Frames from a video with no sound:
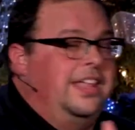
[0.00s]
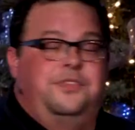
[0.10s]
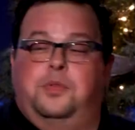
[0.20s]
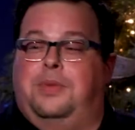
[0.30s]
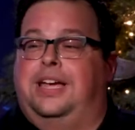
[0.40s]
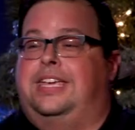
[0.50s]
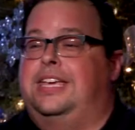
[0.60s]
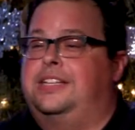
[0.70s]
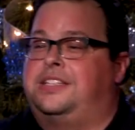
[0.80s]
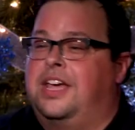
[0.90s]
love when my
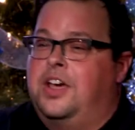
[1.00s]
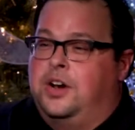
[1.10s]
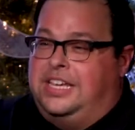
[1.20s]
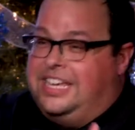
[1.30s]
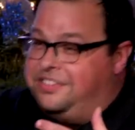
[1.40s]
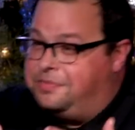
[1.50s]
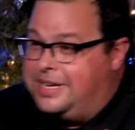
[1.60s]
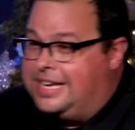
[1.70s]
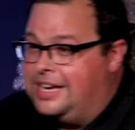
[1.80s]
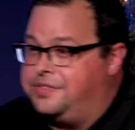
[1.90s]
kids give
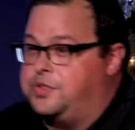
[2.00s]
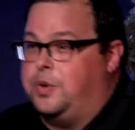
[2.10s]
me gifts.